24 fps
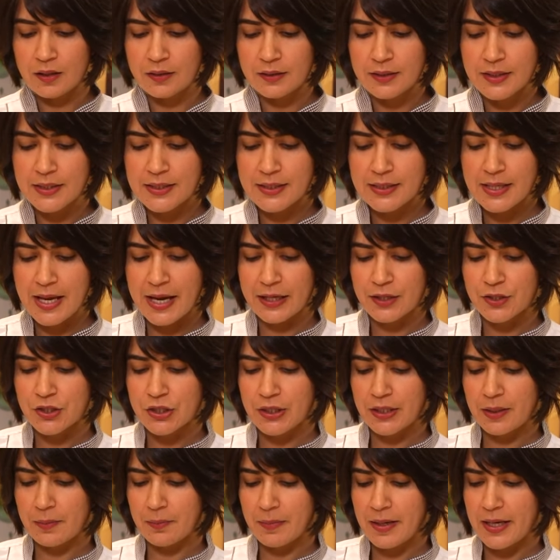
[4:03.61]
This
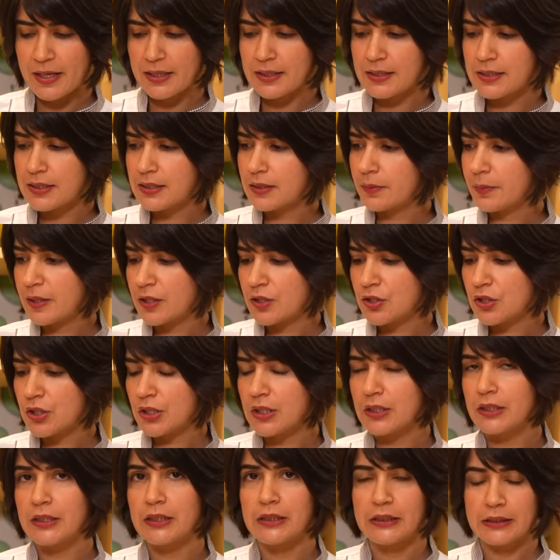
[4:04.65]
actually makes the mixture
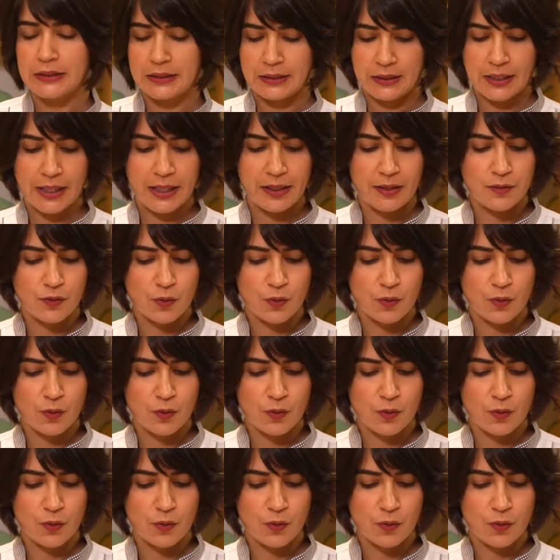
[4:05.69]
a little thick.